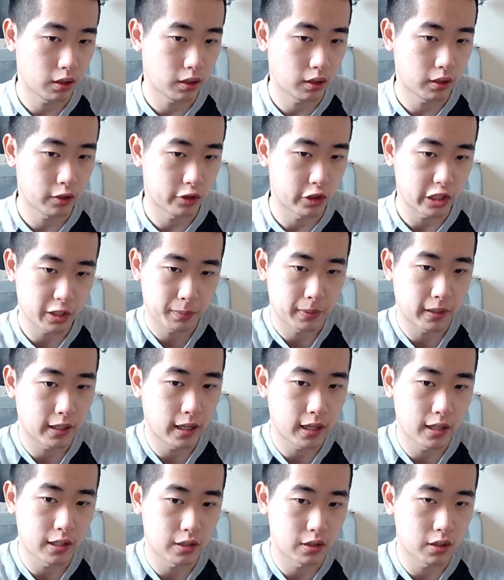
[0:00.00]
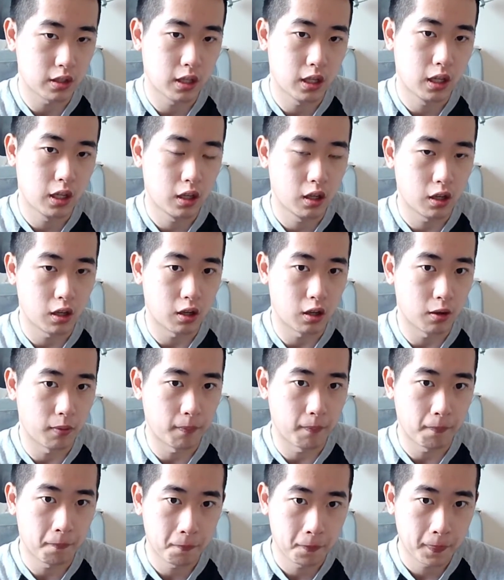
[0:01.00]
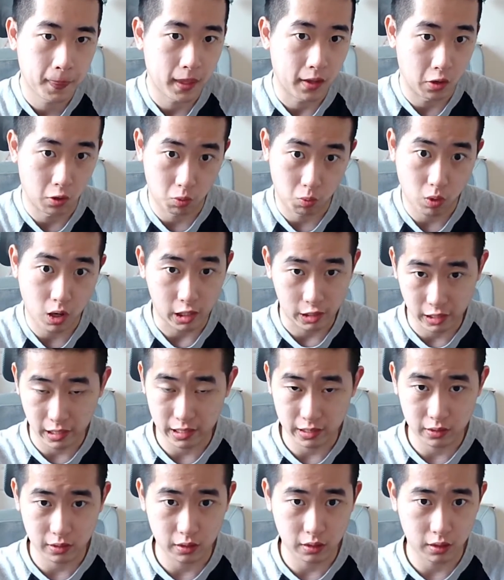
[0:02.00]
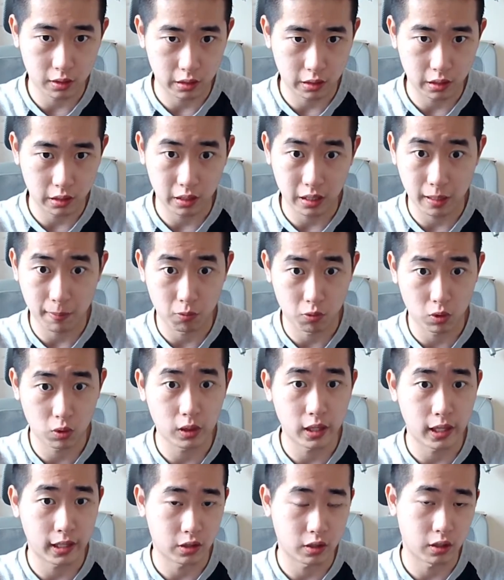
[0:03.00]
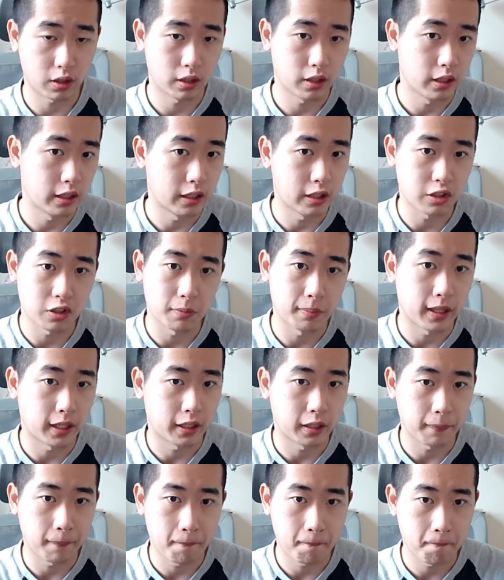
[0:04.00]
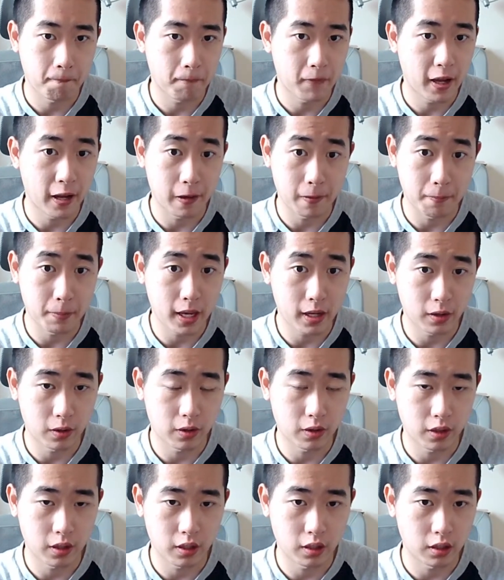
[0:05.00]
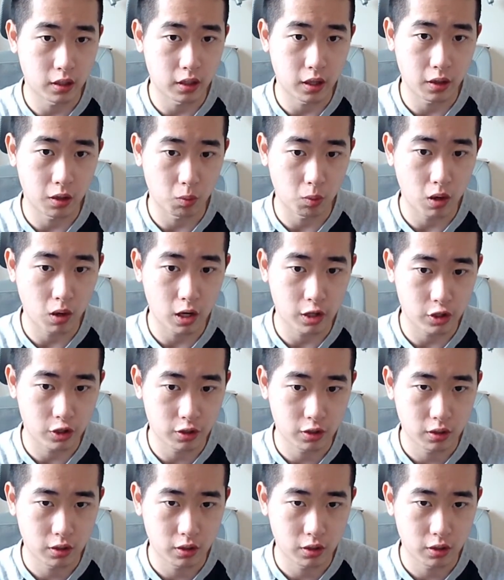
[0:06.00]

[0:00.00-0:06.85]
Just because your watch has the name Rolex on it, it doesn't make it any better than another watch.